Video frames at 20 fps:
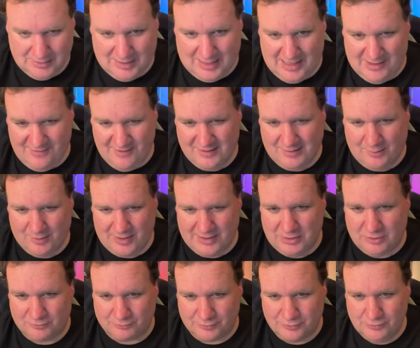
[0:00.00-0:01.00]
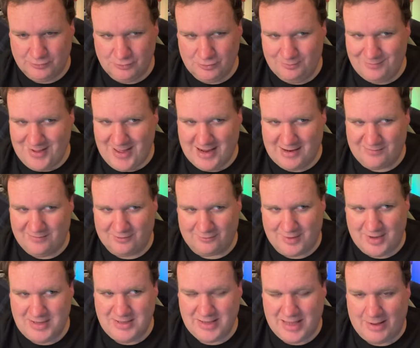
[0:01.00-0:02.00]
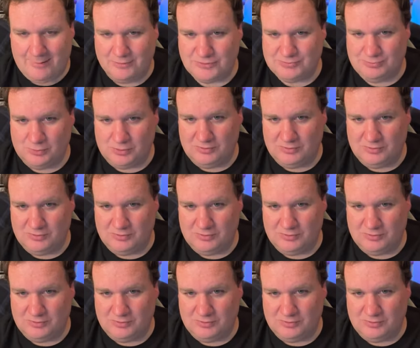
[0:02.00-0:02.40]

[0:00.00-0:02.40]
I think what I grew back there right now was